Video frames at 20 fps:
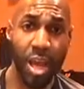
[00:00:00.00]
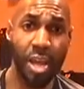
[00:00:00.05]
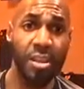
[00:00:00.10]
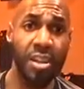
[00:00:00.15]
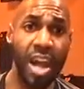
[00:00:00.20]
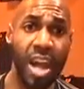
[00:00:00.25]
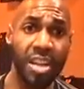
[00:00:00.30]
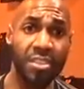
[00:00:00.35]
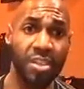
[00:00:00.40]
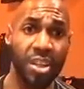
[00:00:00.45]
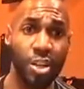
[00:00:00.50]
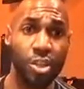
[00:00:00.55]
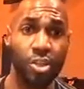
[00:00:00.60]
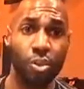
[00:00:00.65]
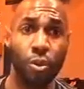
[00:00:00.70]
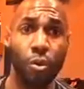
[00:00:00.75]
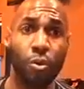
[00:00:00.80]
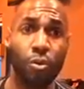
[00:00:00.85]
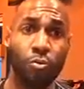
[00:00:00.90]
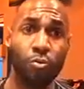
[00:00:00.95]
a nice
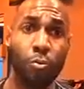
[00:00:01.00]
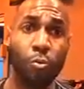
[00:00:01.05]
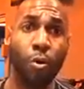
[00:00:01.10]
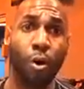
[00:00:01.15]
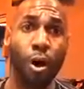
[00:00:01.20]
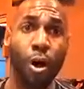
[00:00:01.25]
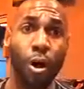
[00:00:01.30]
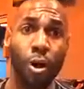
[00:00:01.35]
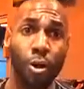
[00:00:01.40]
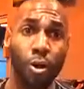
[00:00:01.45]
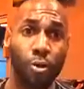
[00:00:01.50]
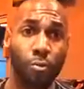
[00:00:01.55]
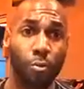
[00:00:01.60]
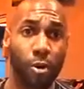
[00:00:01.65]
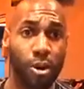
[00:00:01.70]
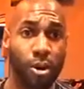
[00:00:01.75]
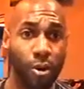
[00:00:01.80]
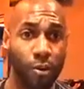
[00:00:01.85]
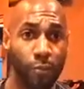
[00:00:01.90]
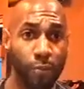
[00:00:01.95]
controlled walk
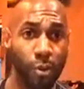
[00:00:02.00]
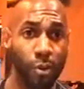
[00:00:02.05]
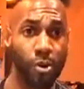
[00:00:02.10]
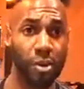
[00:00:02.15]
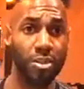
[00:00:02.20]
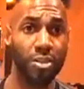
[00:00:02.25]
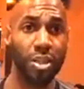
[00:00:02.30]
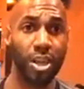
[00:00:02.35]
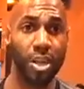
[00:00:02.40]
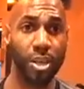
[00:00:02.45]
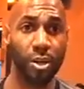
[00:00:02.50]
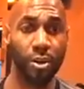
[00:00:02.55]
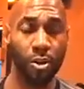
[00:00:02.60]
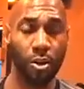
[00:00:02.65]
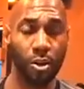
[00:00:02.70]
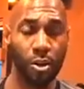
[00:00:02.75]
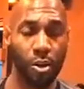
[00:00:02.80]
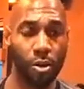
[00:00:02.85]
where you're focusing